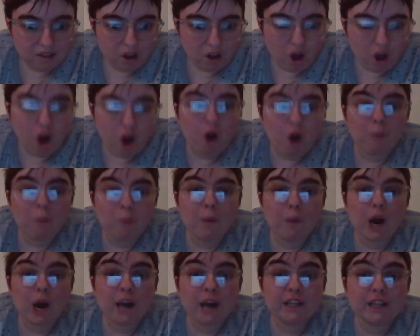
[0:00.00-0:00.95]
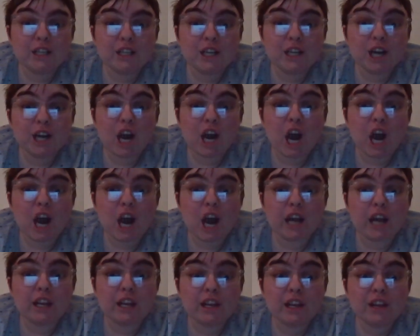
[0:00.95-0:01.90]
Oh my
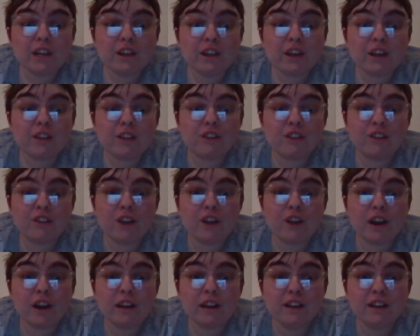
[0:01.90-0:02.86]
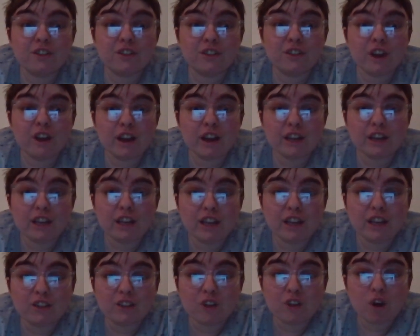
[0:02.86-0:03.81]
God! He's sucking
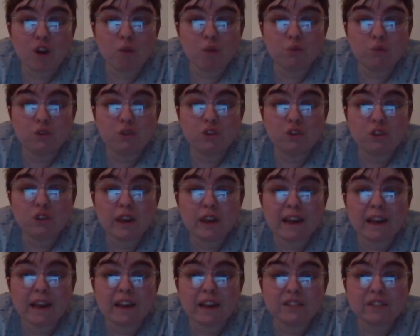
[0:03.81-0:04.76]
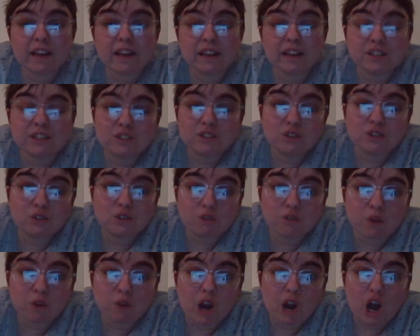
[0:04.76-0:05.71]
his own dick! That is
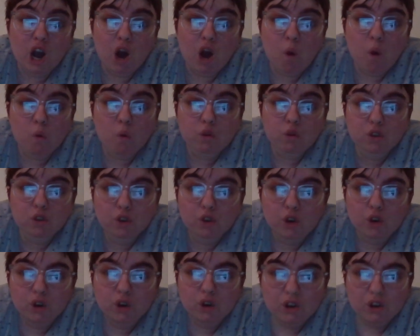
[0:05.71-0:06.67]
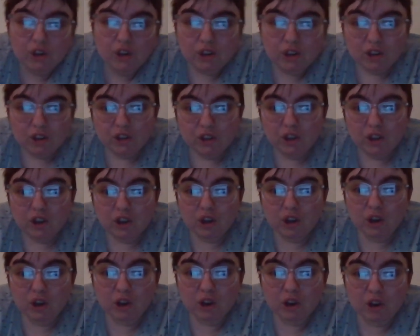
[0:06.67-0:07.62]
gross!
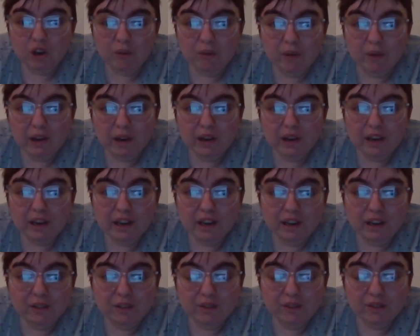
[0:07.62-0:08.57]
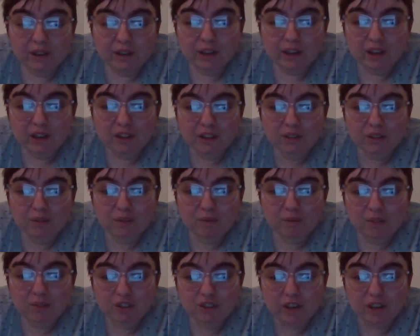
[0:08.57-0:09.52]
Oh my, and his,
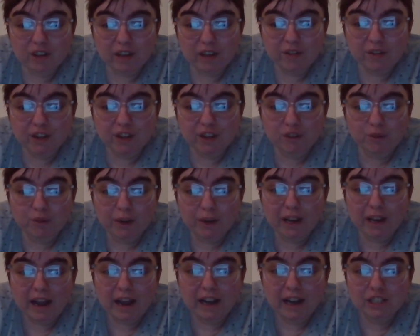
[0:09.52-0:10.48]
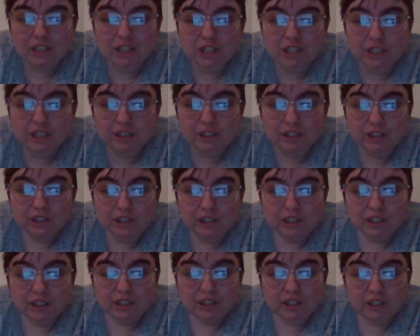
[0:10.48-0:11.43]
Steven's reaction?
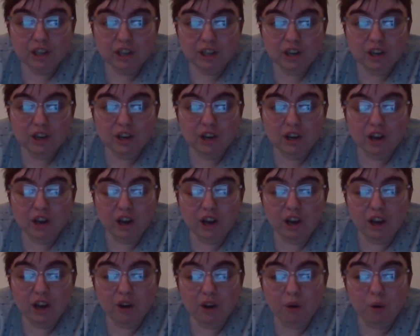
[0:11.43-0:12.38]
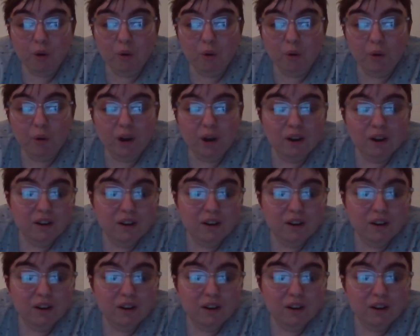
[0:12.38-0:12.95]
Ew!